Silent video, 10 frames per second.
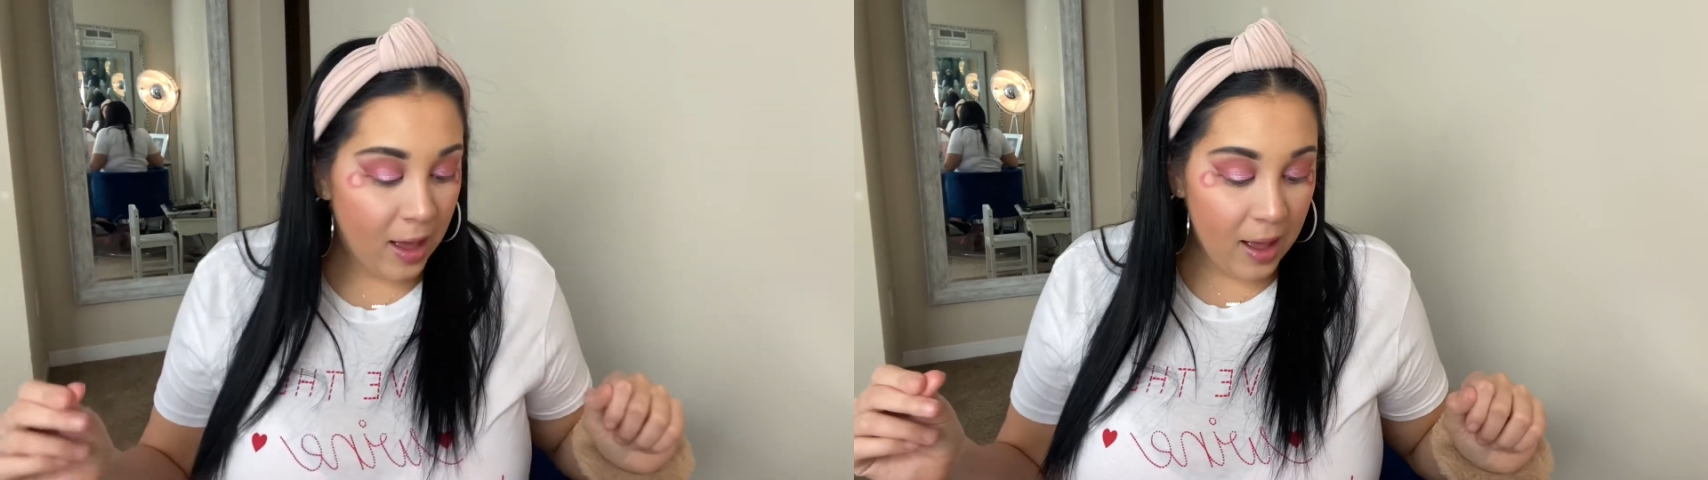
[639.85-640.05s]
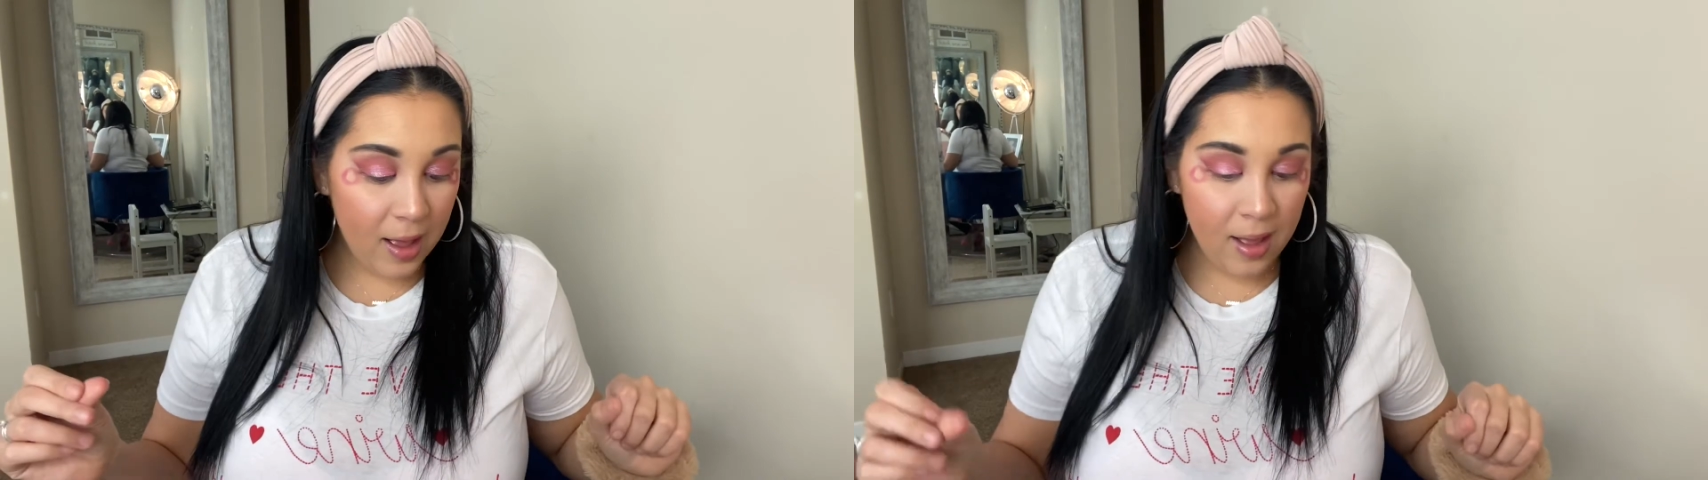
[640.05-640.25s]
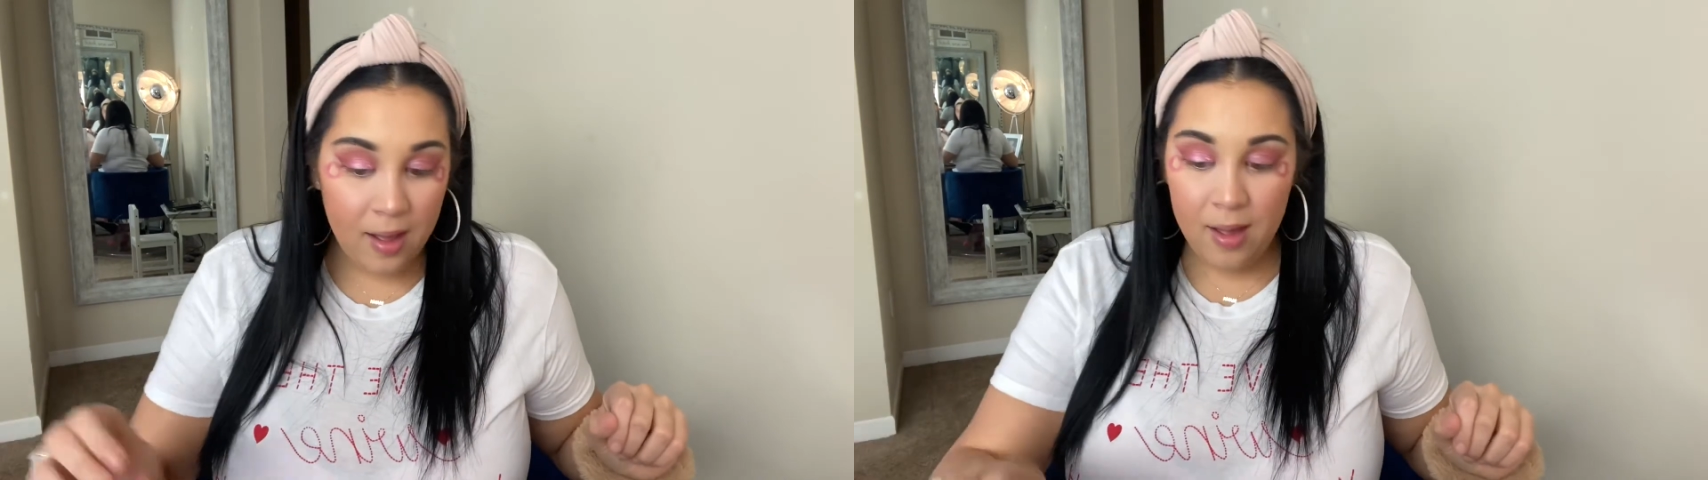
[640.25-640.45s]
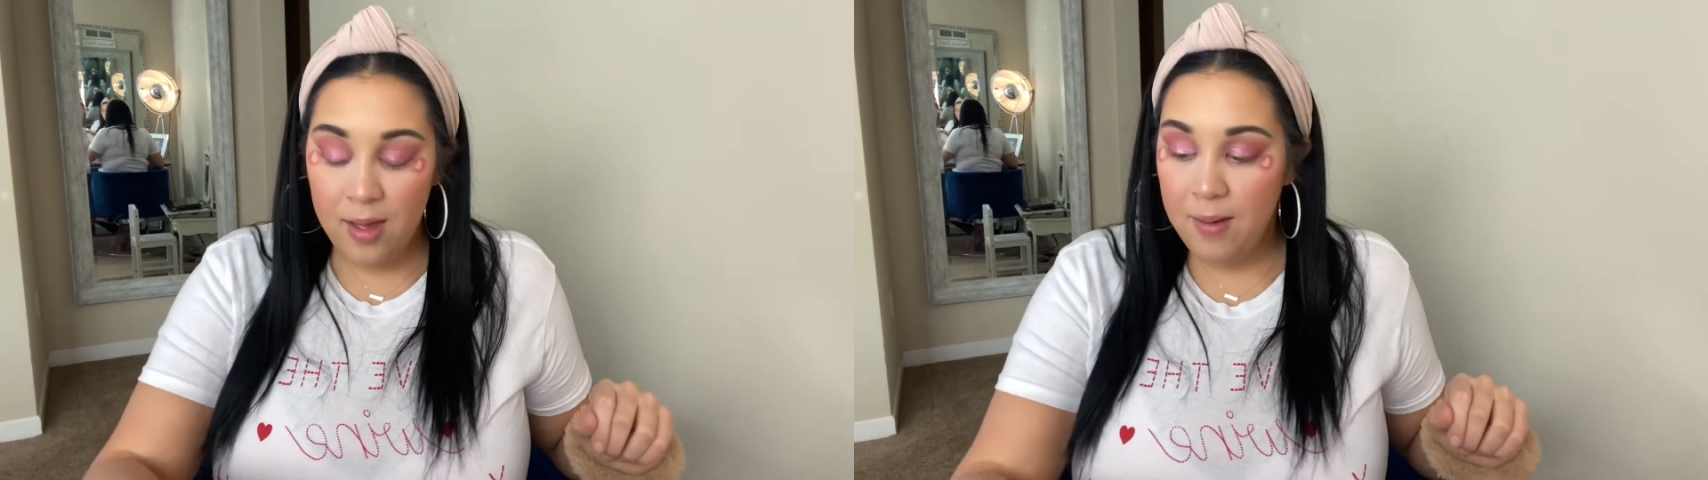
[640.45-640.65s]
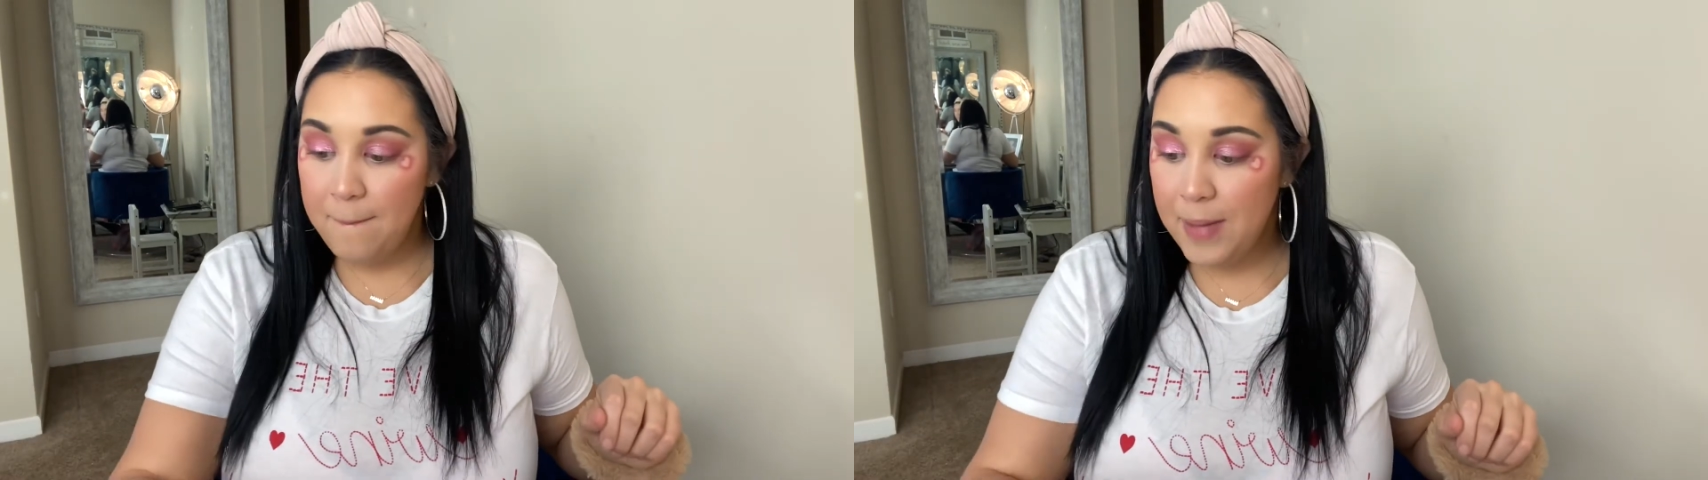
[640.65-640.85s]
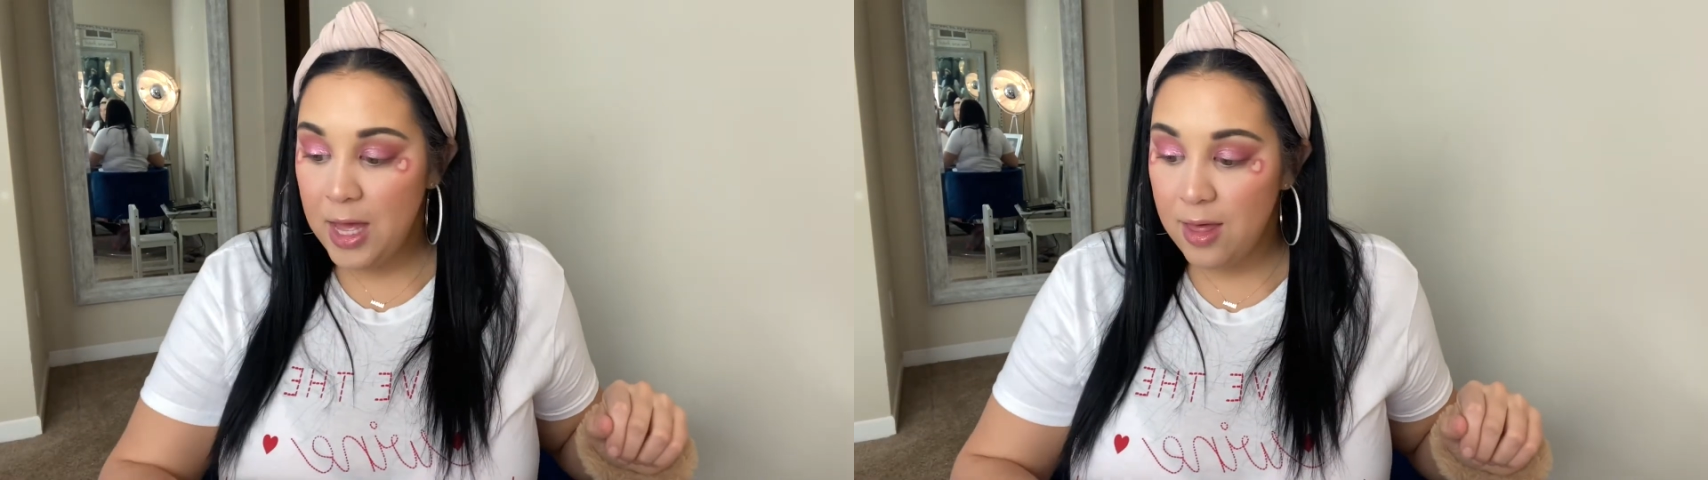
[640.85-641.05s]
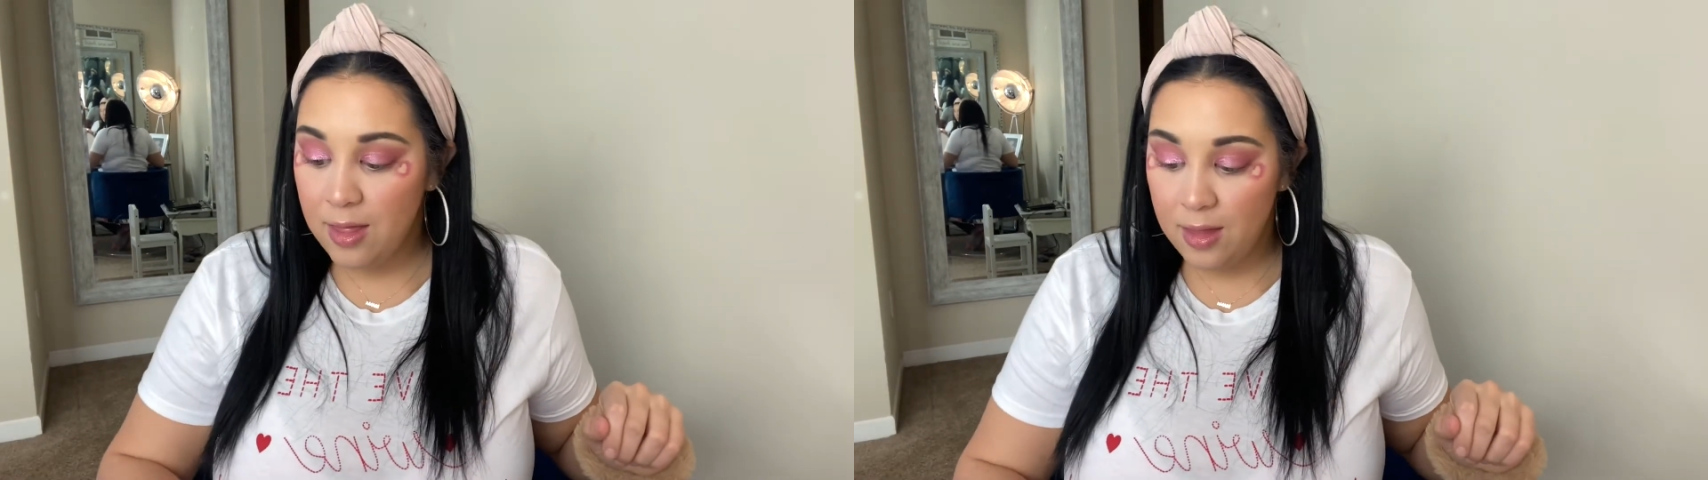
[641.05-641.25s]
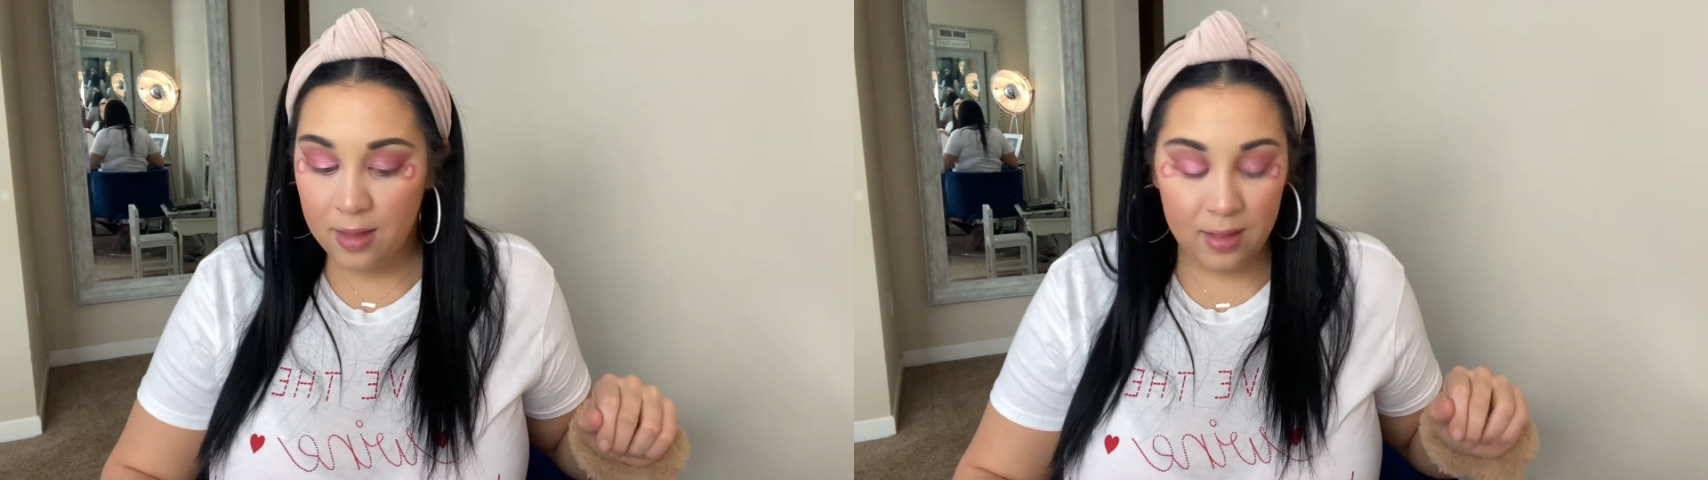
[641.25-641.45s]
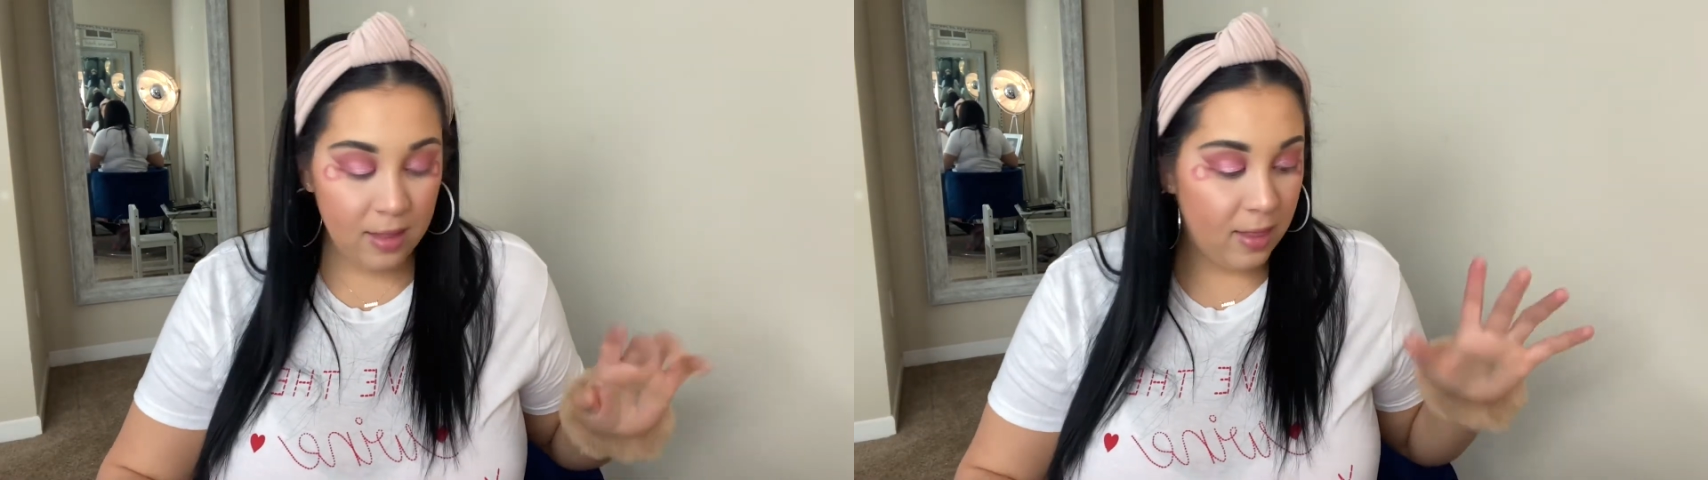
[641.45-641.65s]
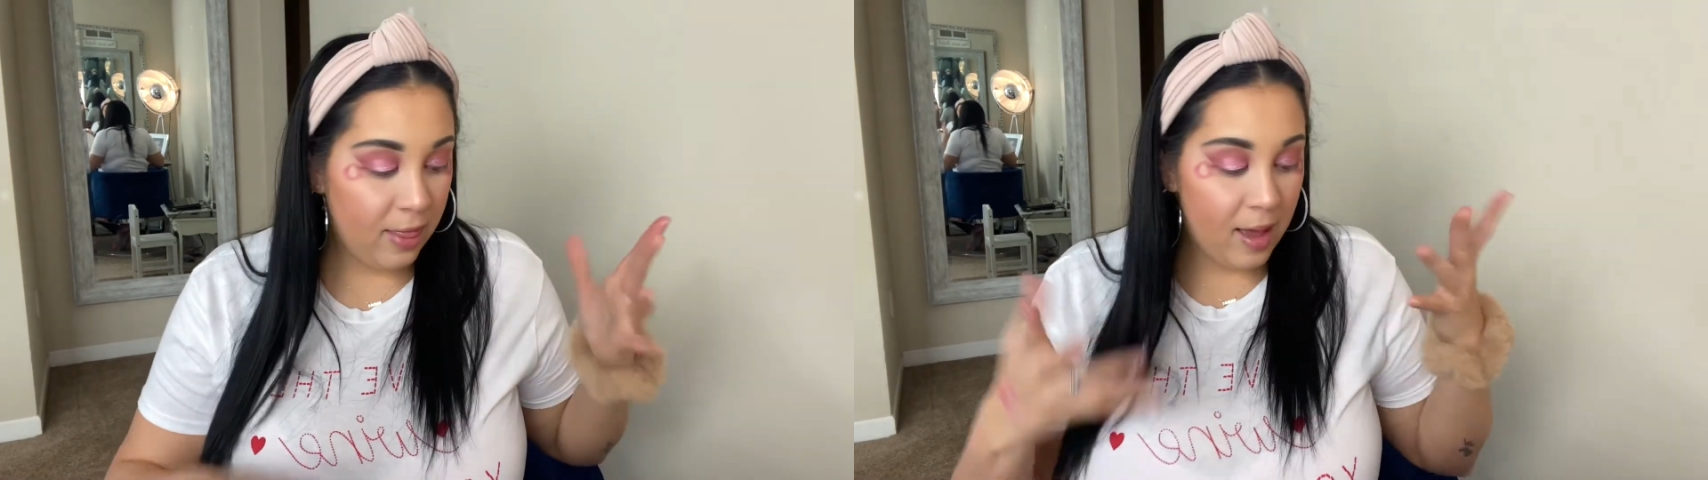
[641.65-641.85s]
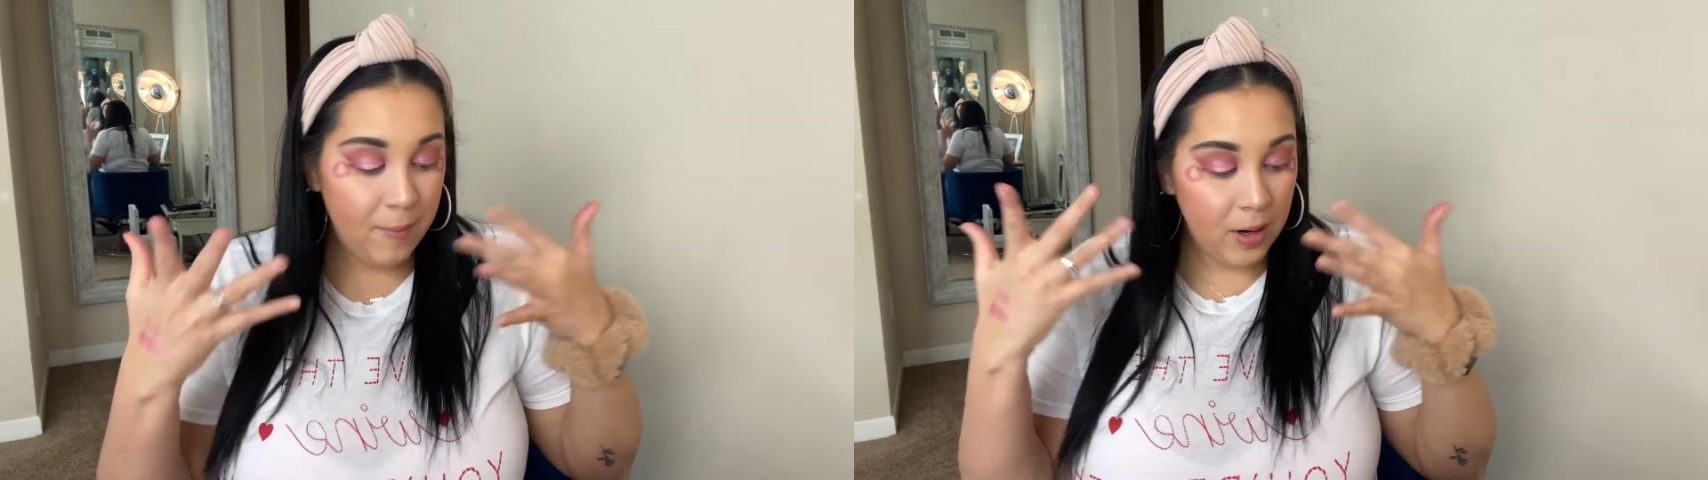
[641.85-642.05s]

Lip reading: that